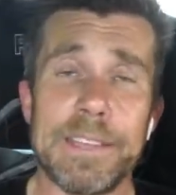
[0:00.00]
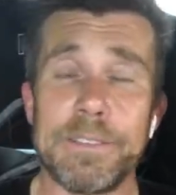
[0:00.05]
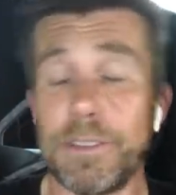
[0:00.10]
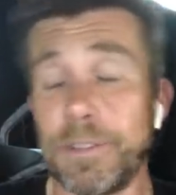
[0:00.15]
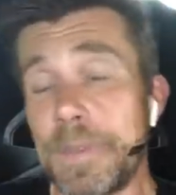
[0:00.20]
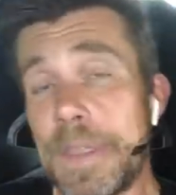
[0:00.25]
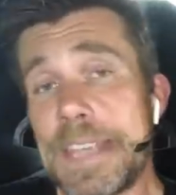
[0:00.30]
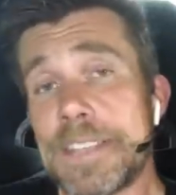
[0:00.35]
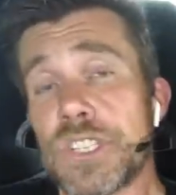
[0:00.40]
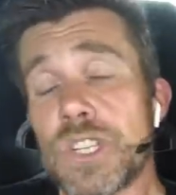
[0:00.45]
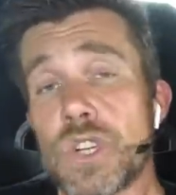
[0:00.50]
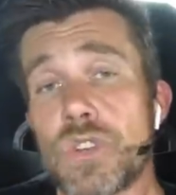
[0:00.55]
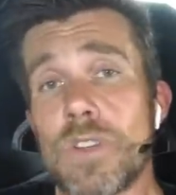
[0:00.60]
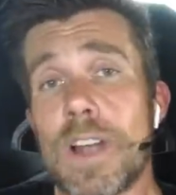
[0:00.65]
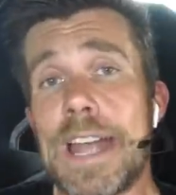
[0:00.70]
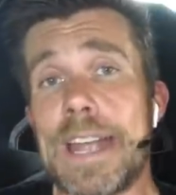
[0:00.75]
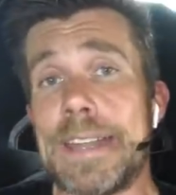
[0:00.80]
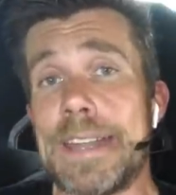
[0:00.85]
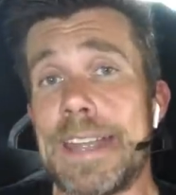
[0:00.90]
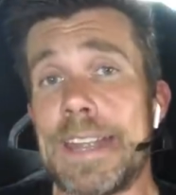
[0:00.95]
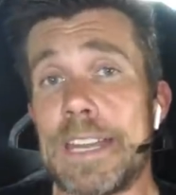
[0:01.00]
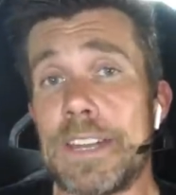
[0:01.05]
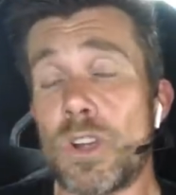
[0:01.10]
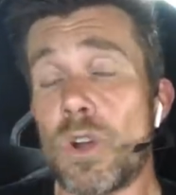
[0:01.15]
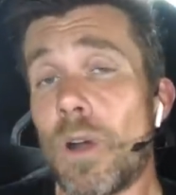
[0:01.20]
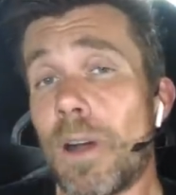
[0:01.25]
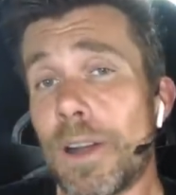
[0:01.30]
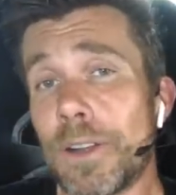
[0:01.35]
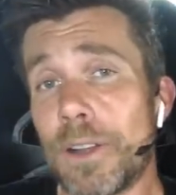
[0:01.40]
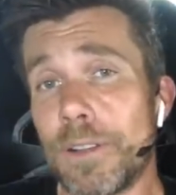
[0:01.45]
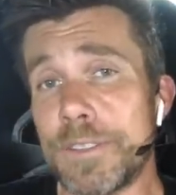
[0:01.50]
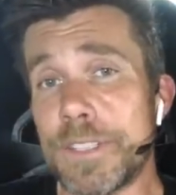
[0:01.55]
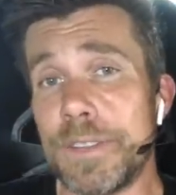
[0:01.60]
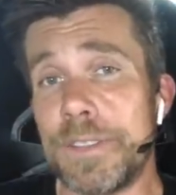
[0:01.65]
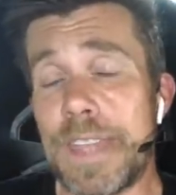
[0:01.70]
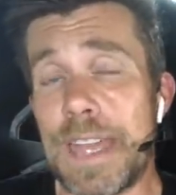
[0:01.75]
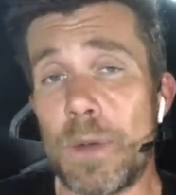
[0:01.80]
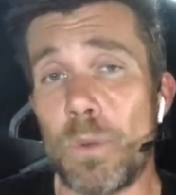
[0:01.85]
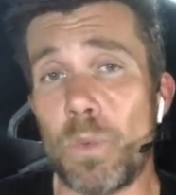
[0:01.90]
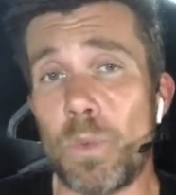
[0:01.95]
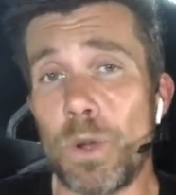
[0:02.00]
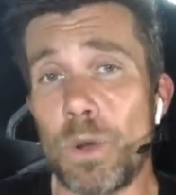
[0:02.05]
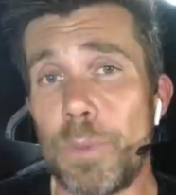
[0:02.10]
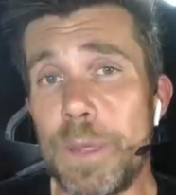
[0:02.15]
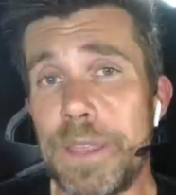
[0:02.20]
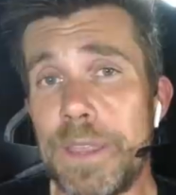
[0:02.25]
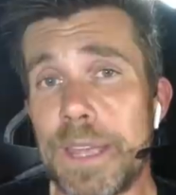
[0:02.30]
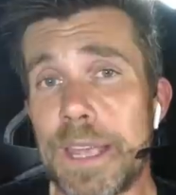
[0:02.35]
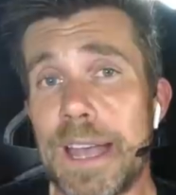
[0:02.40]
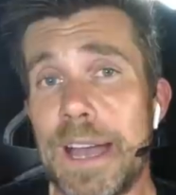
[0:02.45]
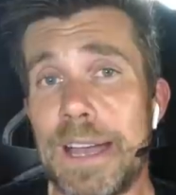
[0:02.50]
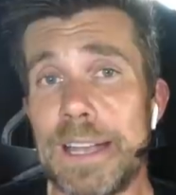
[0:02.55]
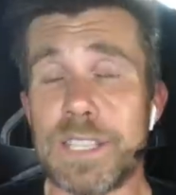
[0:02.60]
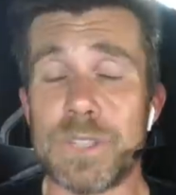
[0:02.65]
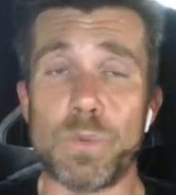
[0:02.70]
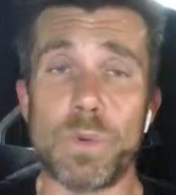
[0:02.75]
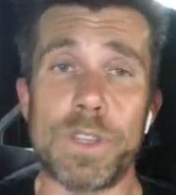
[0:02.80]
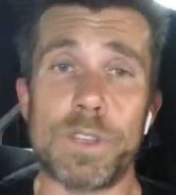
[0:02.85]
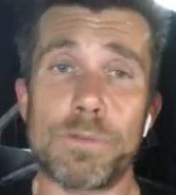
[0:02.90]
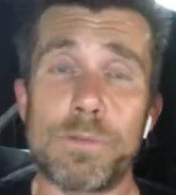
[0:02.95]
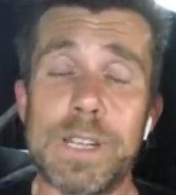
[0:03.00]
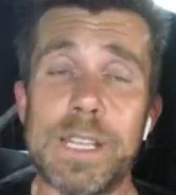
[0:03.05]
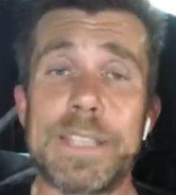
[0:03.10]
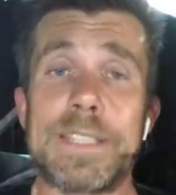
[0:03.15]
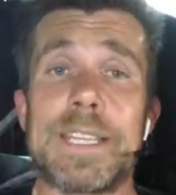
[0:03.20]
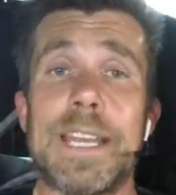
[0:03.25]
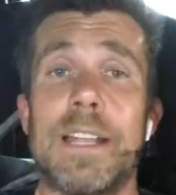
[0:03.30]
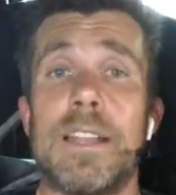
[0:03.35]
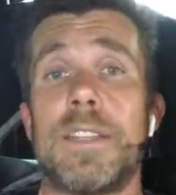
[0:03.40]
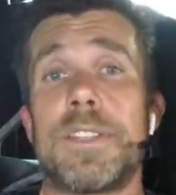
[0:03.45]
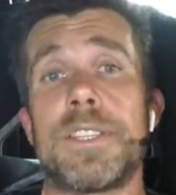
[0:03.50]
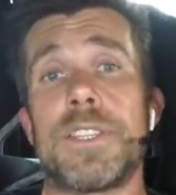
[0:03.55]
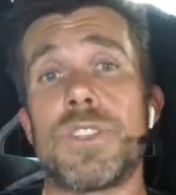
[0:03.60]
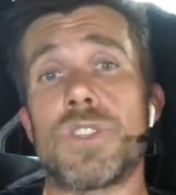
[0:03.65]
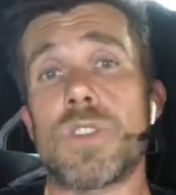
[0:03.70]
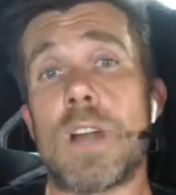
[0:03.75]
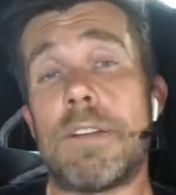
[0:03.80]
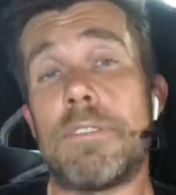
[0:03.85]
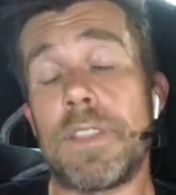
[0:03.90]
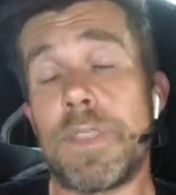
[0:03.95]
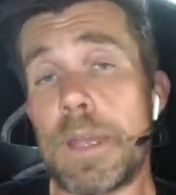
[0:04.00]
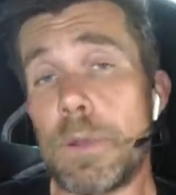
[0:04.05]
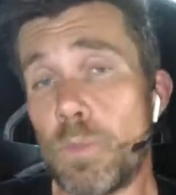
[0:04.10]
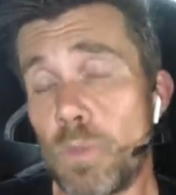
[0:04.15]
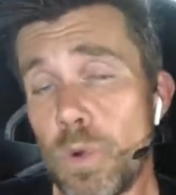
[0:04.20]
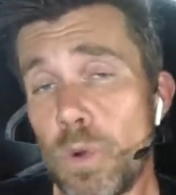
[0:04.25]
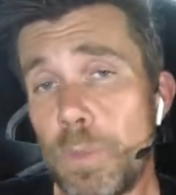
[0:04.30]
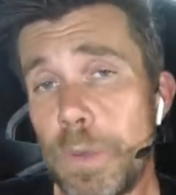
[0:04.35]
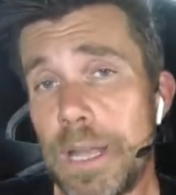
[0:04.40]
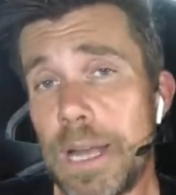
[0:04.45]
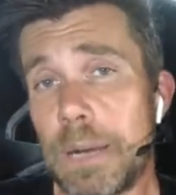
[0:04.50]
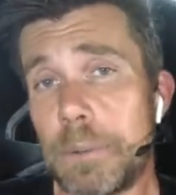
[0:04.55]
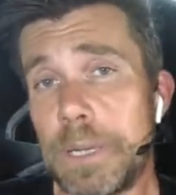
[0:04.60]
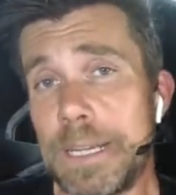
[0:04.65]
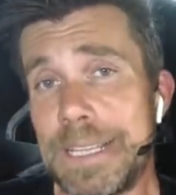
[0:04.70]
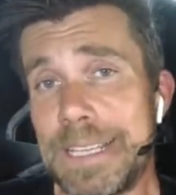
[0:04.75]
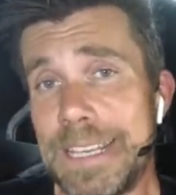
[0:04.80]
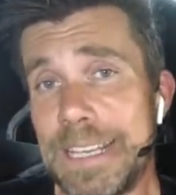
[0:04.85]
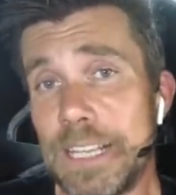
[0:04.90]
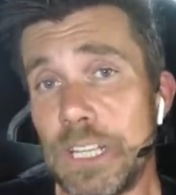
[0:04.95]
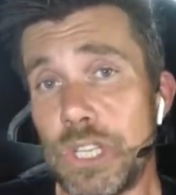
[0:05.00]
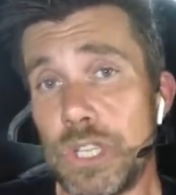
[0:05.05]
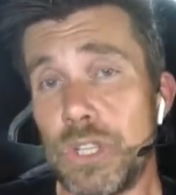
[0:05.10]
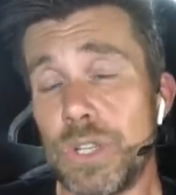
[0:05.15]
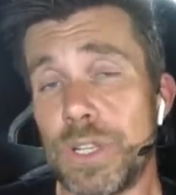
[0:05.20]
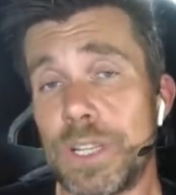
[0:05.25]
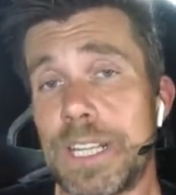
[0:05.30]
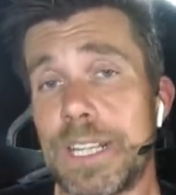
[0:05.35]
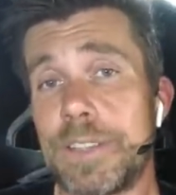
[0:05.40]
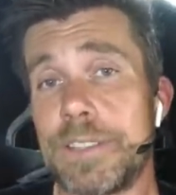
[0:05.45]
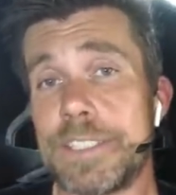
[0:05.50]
Well, that's great, and quite often that will be the case with a really talented driver. They will be able to get good